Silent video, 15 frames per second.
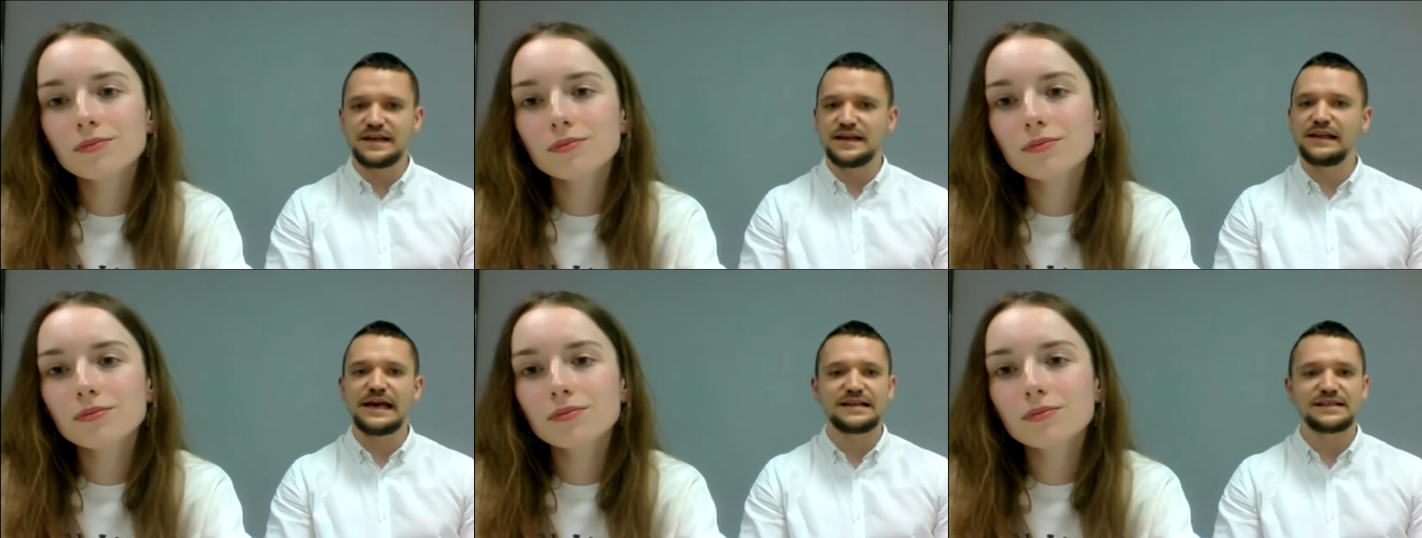
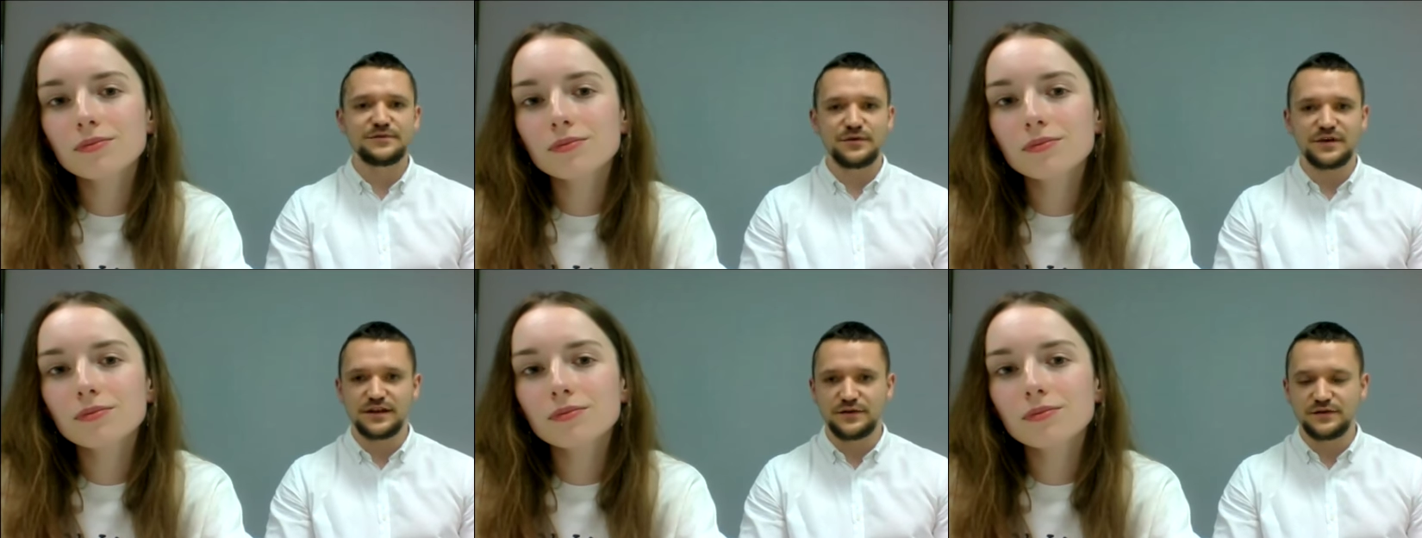Speaker 1: they'll ask
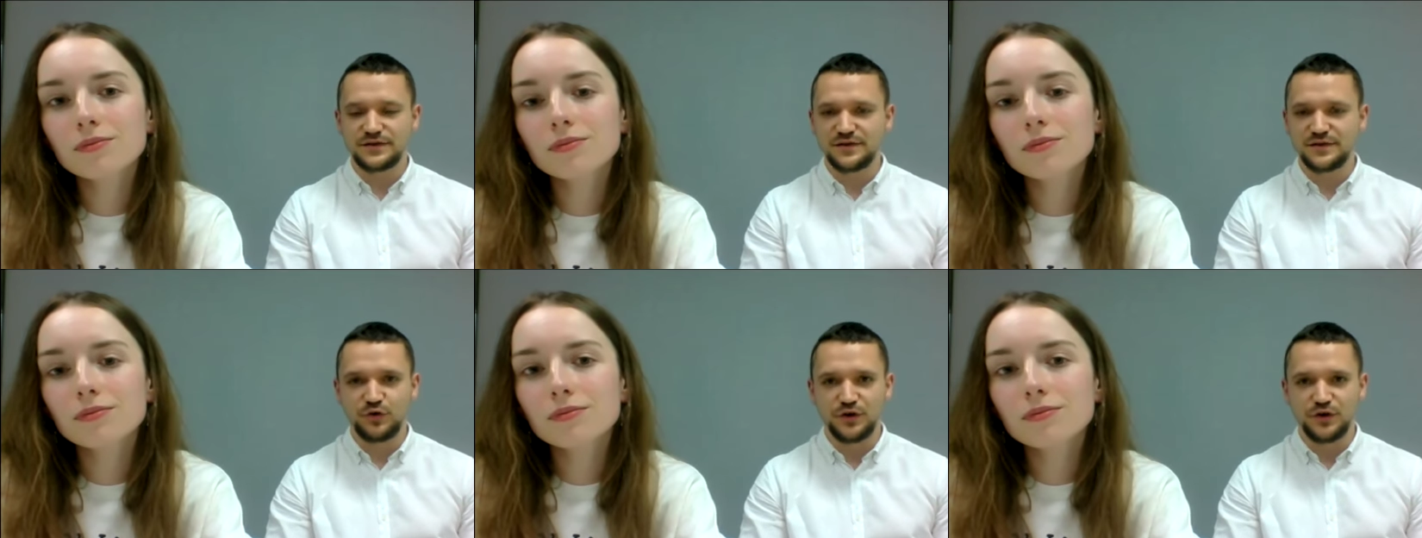whether you
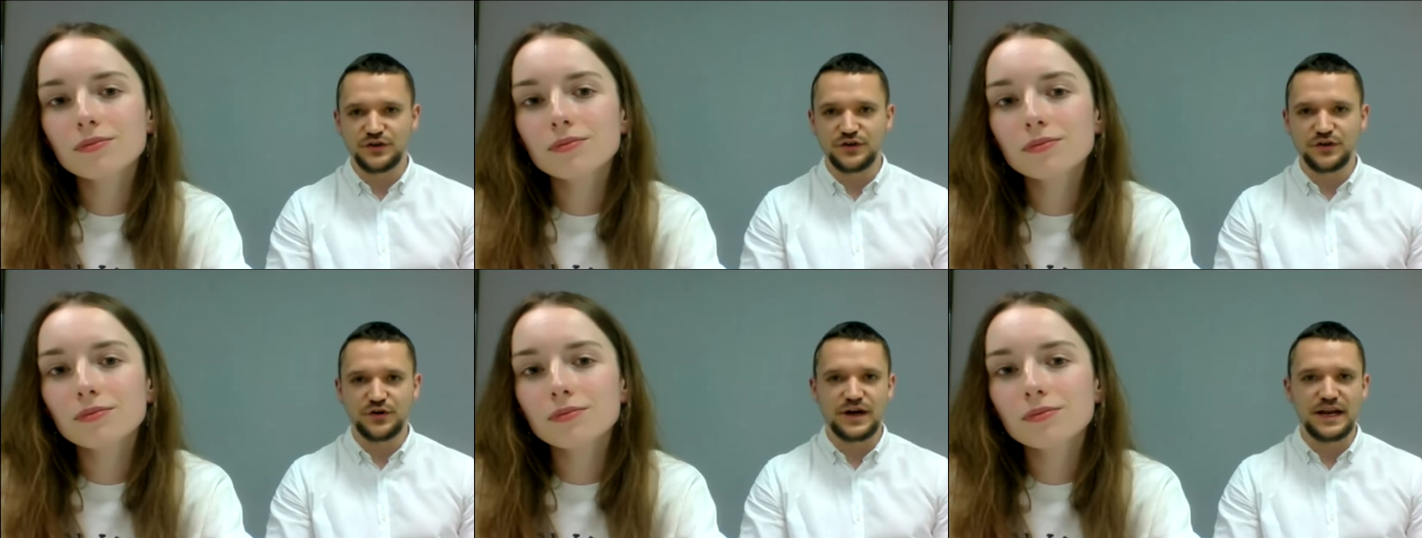
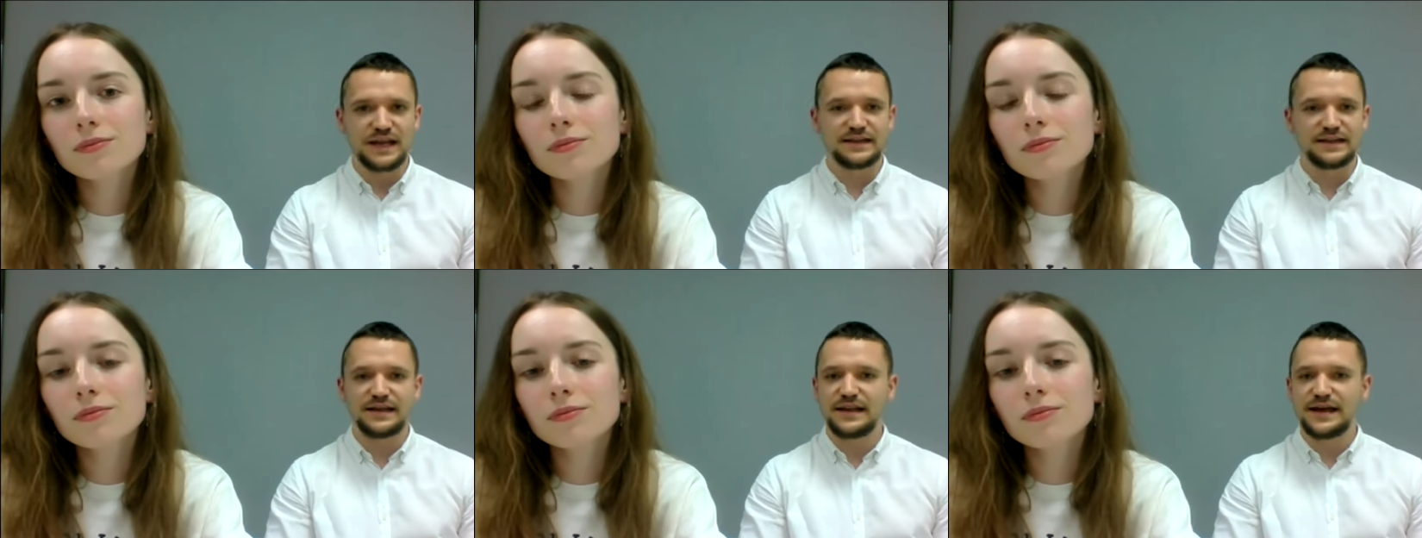support
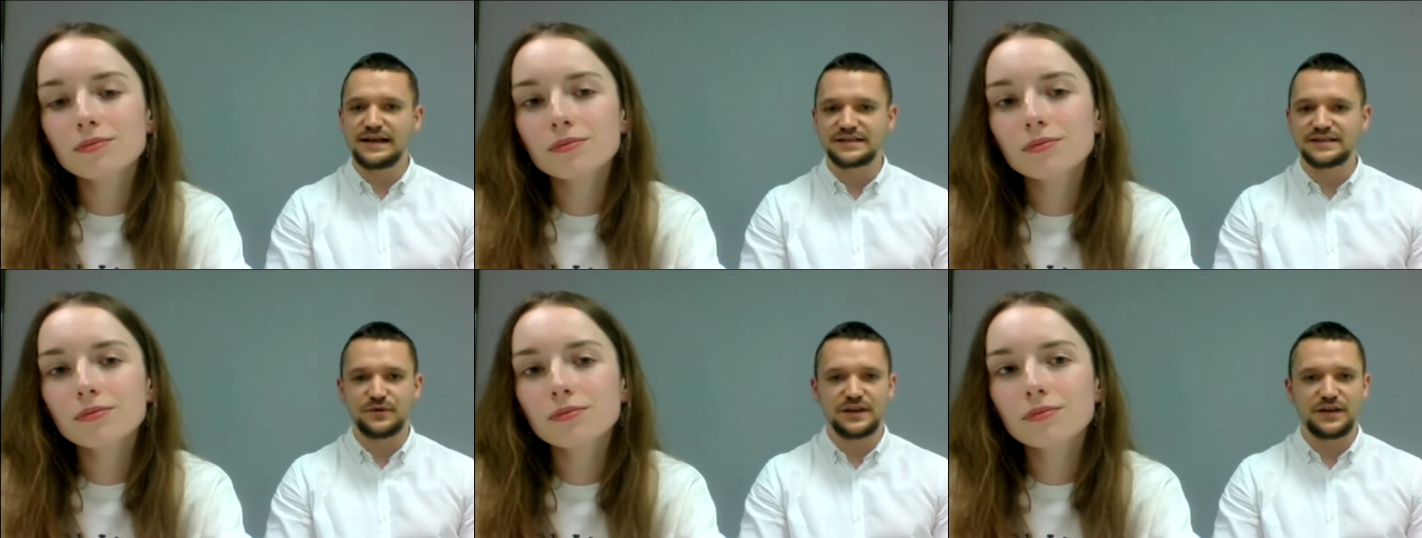Ukraine, they'll
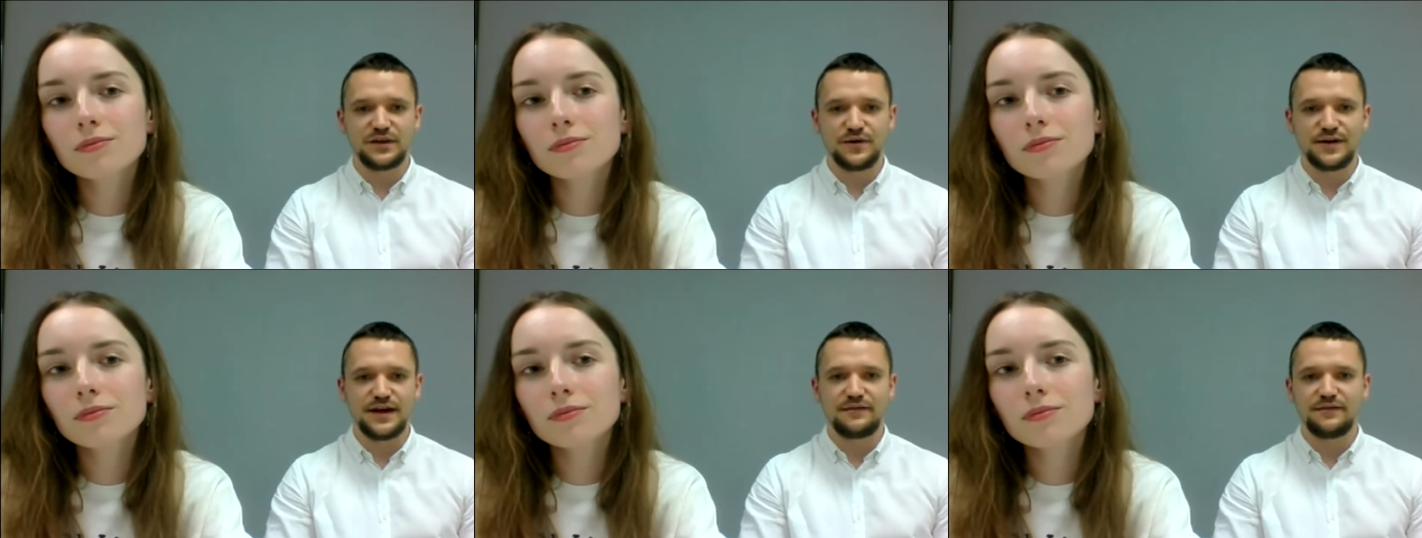ask whether
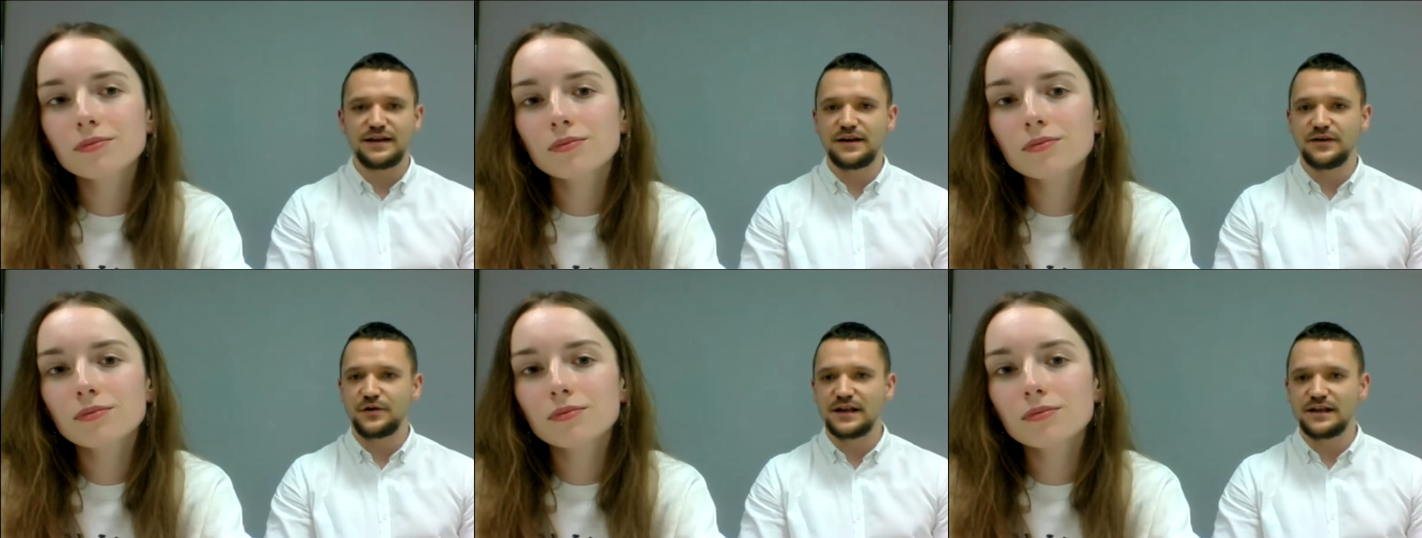you have
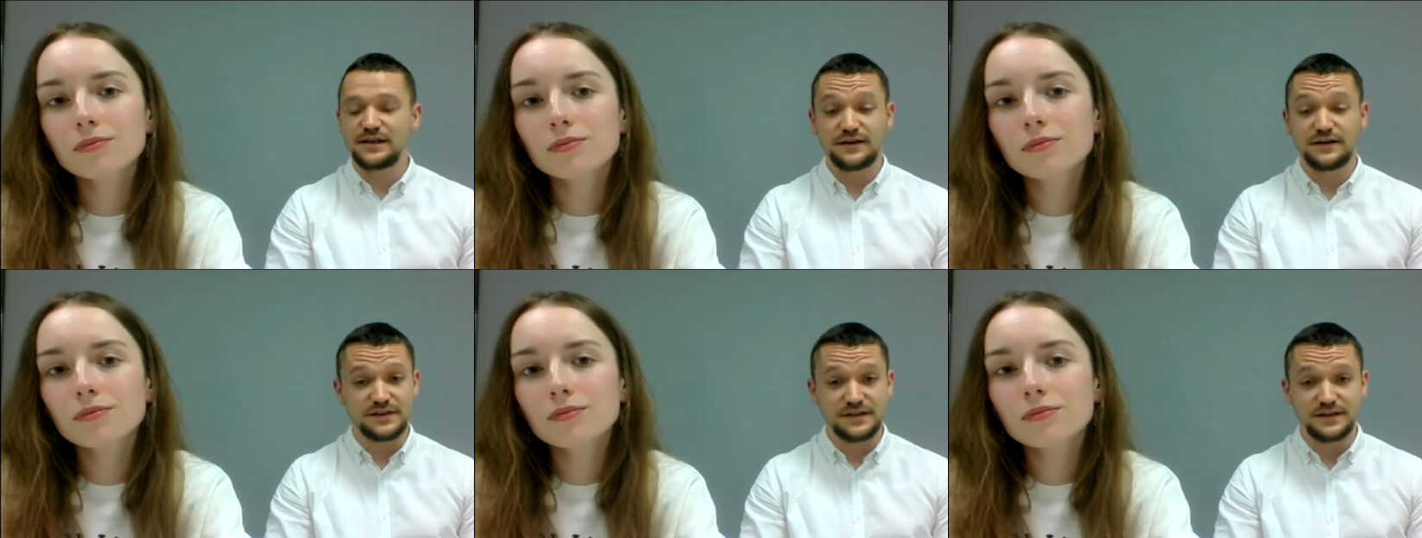any
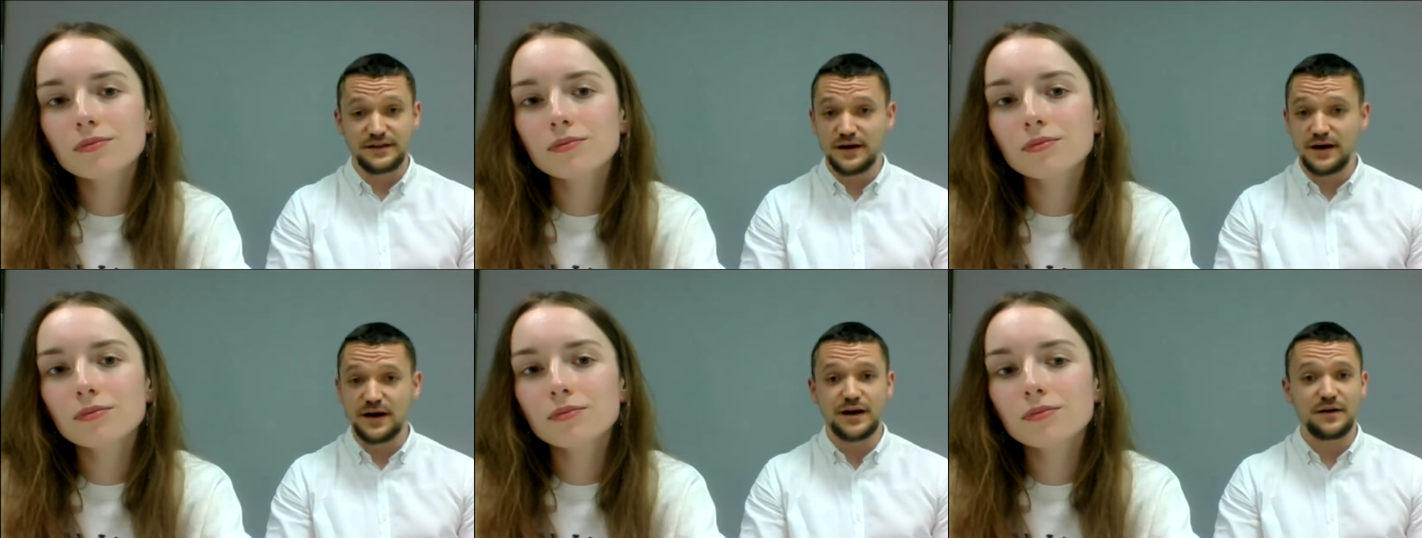relatives in
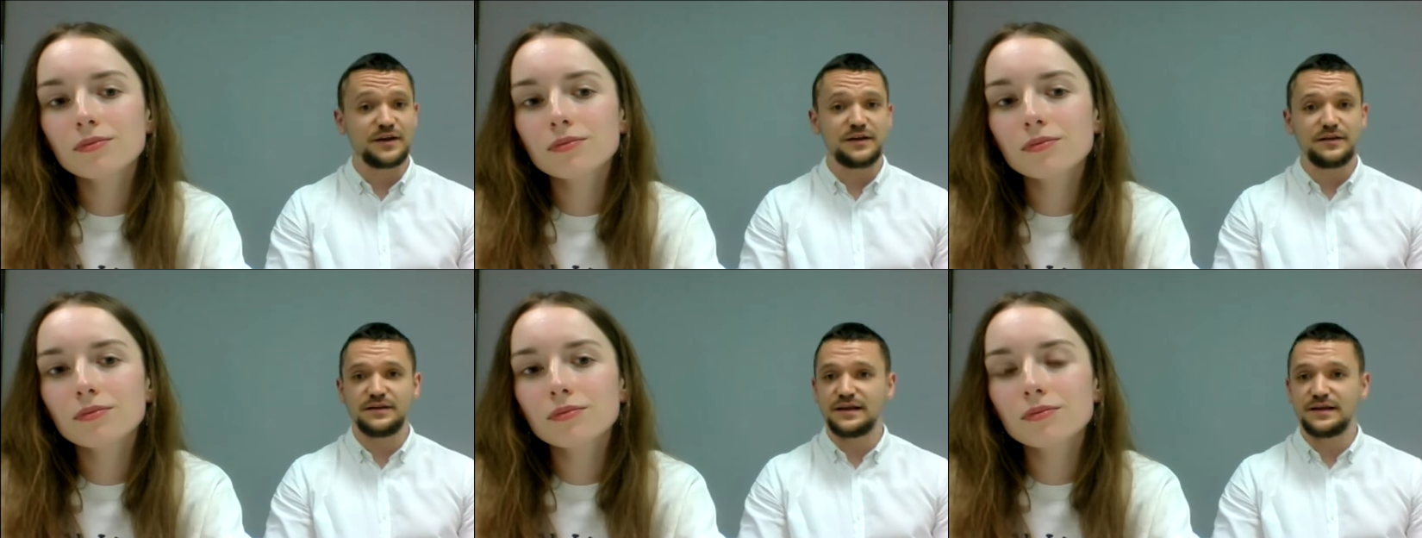the
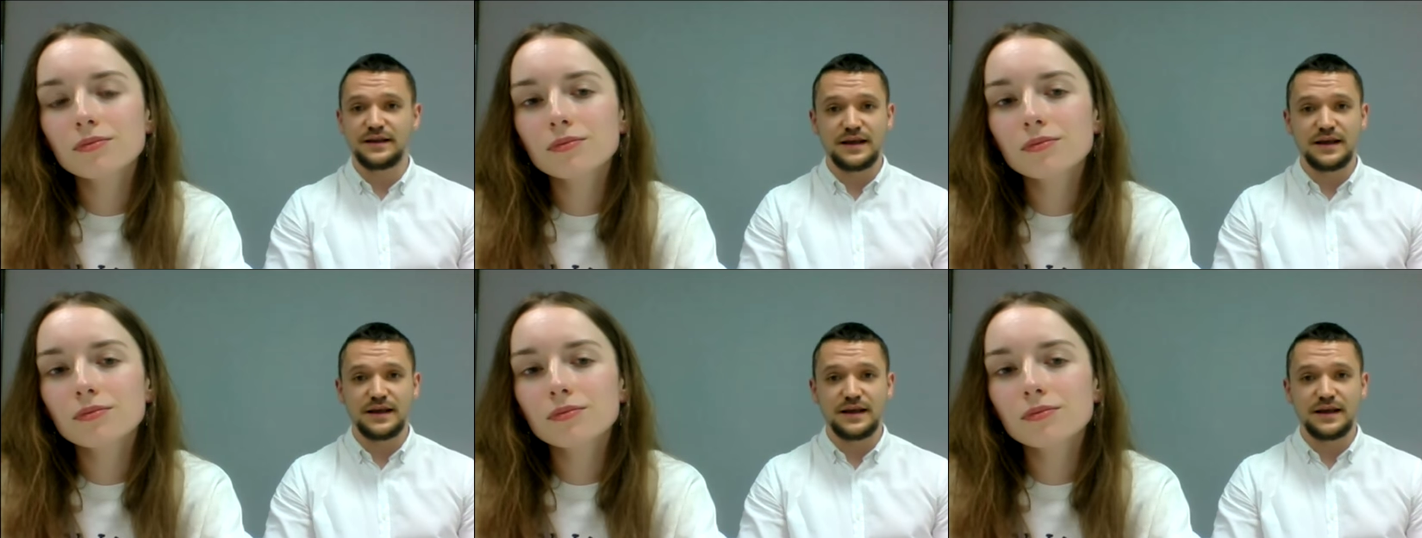army, they,